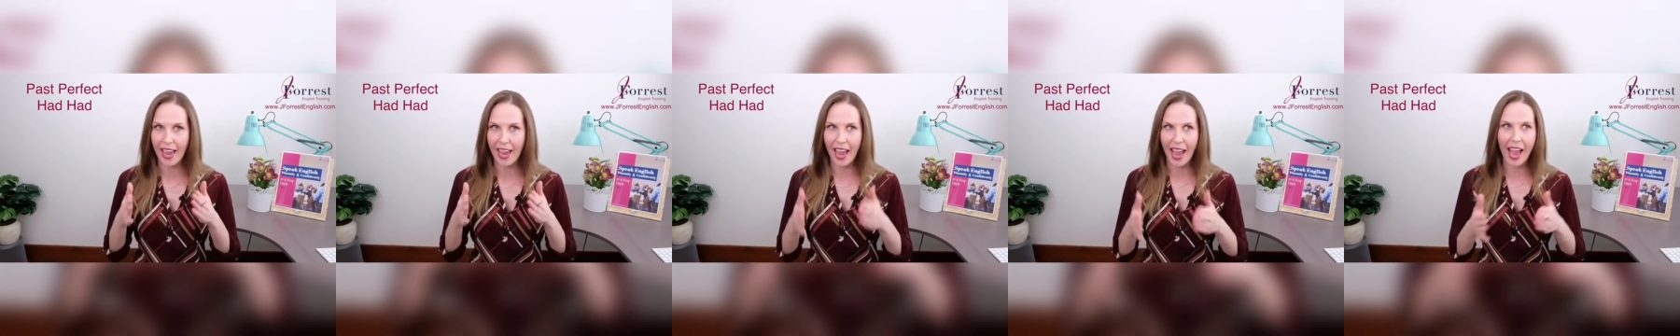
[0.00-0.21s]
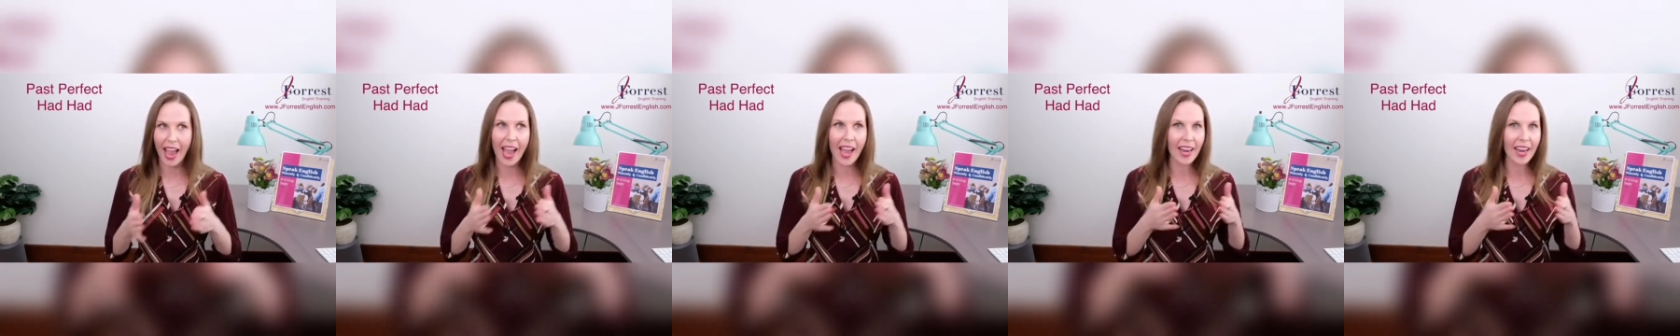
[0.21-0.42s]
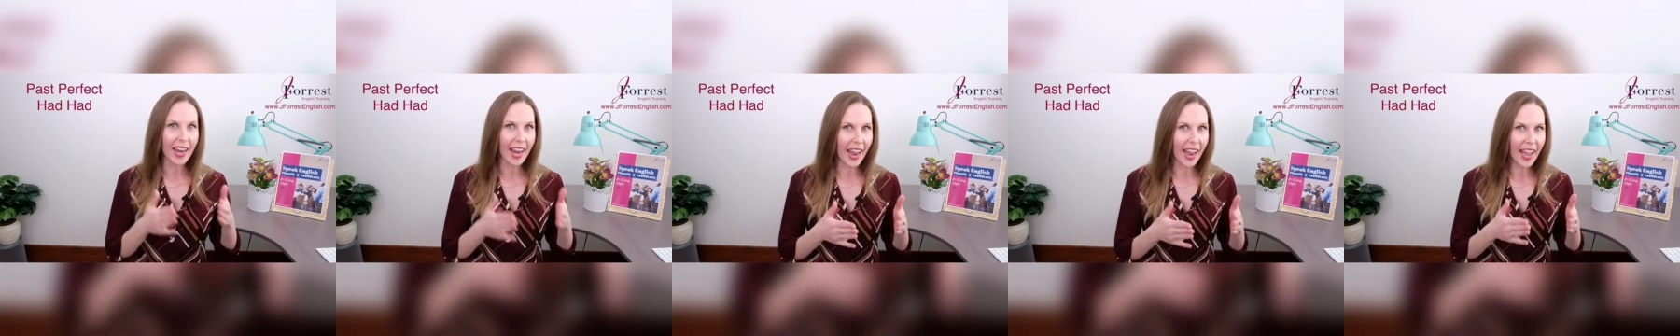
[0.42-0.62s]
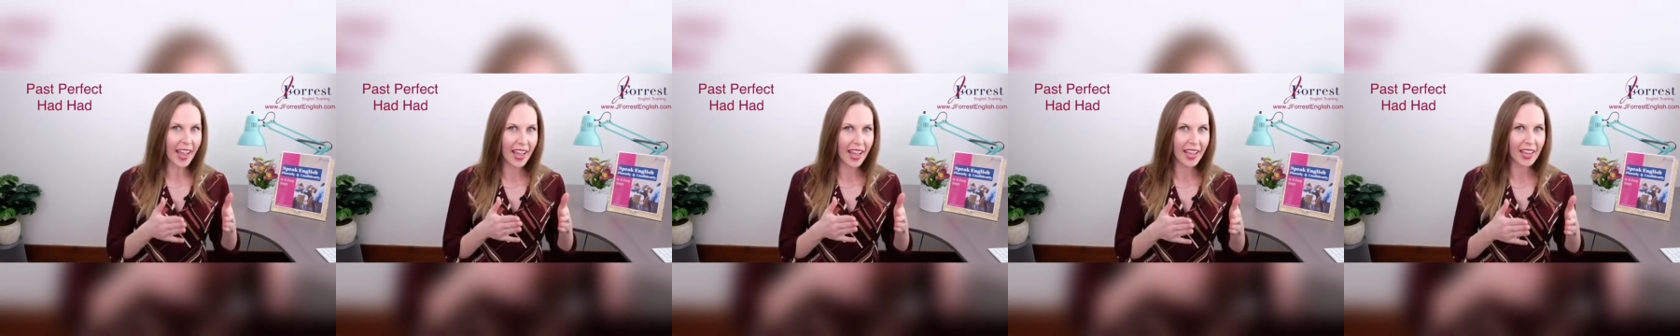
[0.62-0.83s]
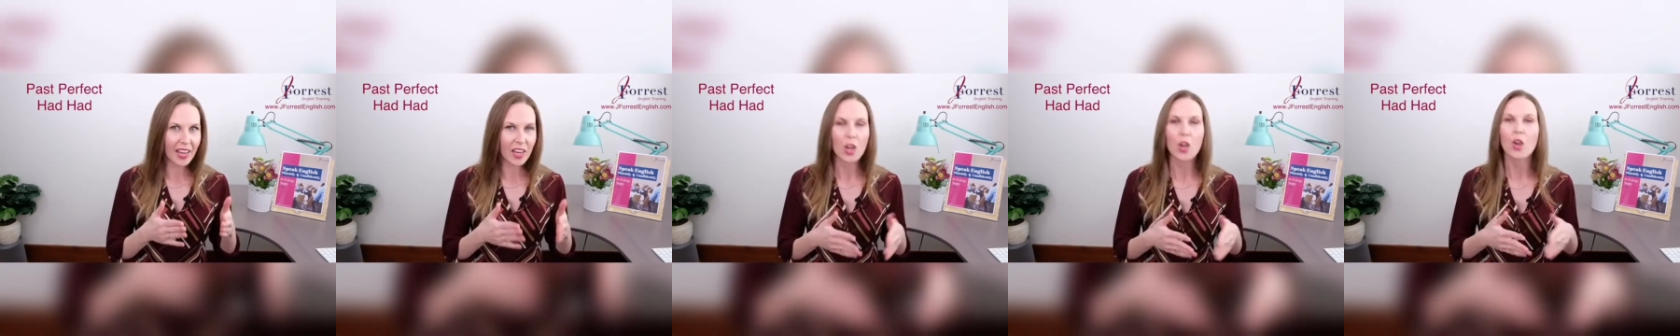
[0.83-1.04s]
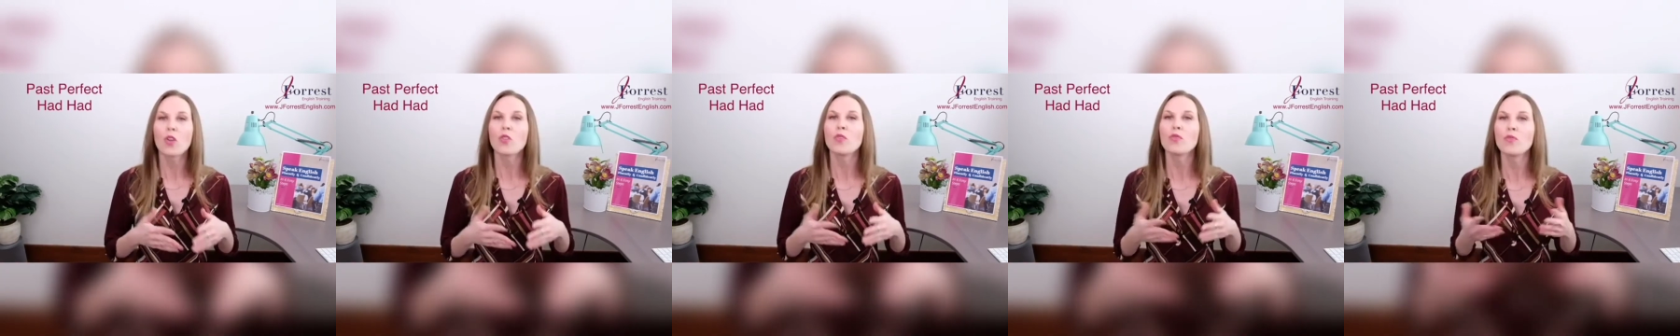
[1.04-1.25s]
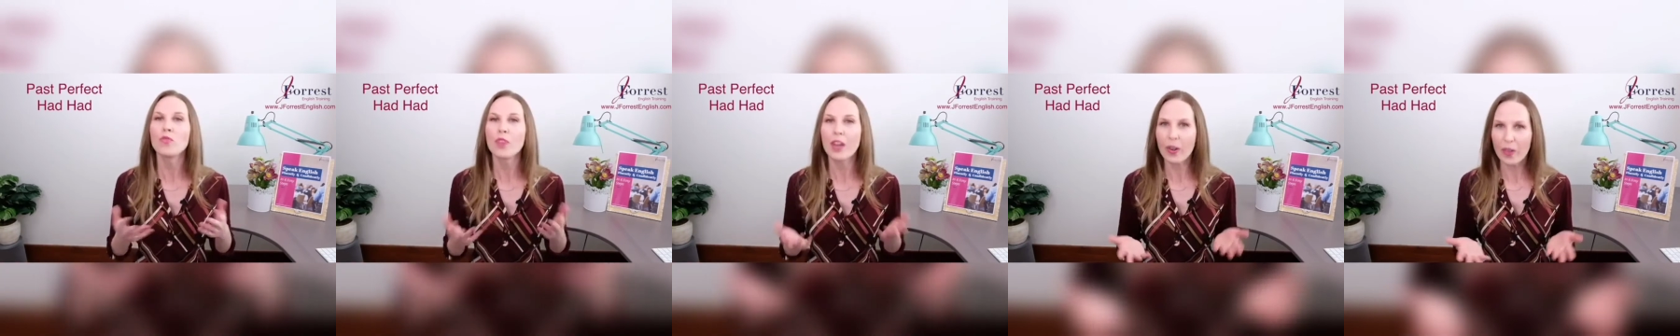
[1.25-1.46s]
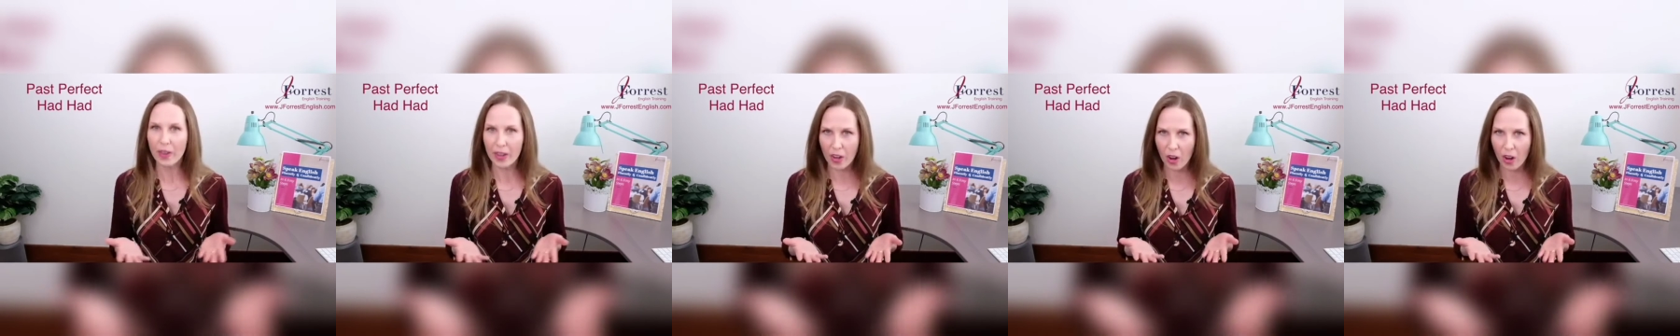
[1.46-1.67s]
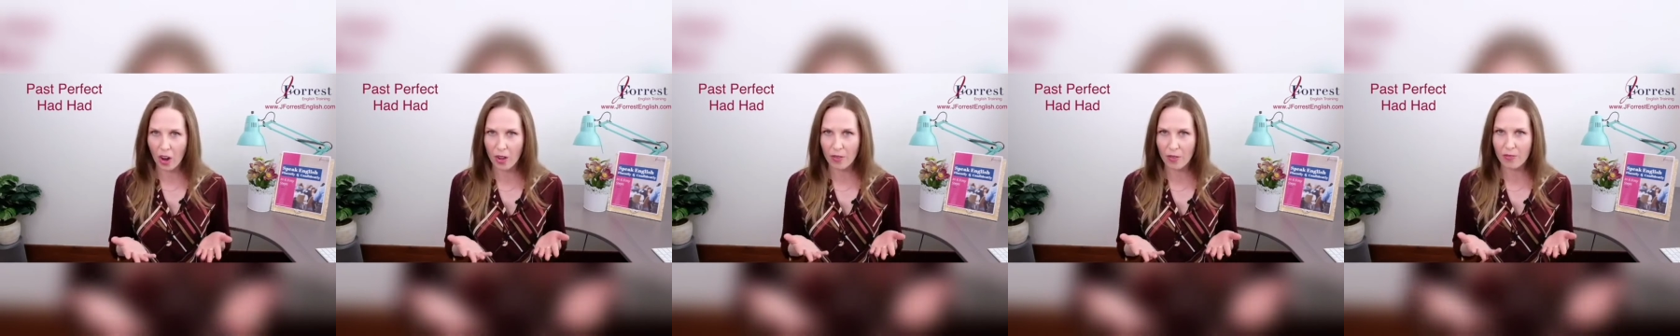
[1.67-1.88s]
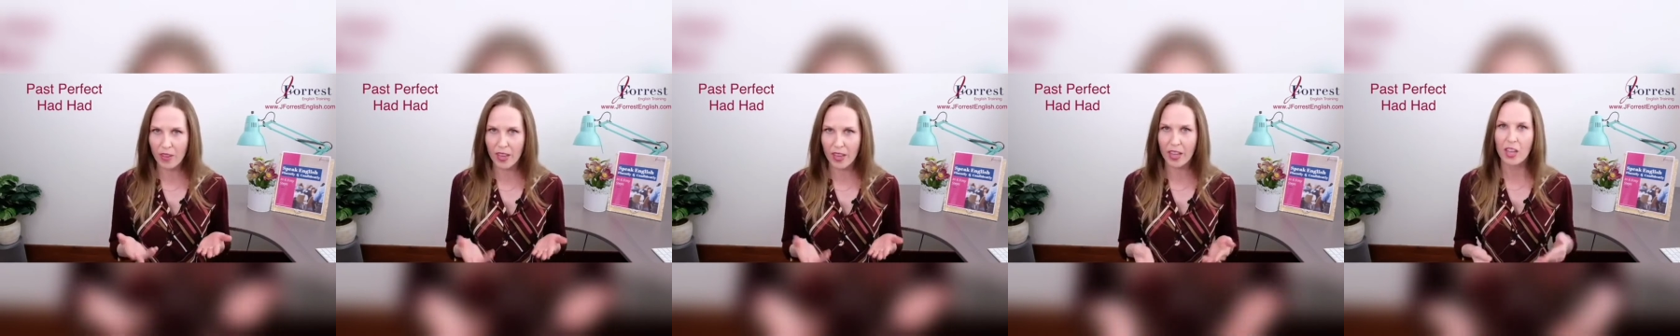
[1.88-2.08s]
had very
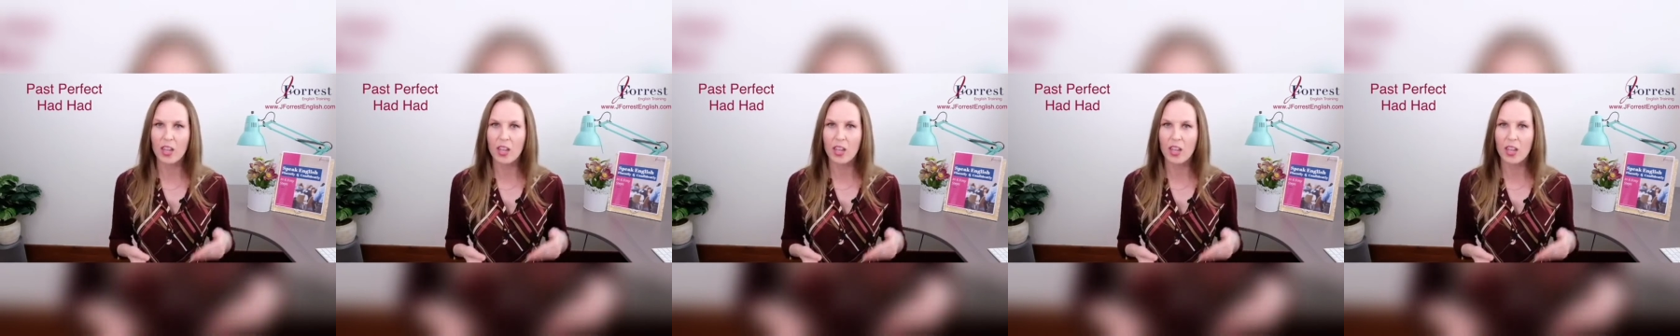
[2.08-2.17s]
often.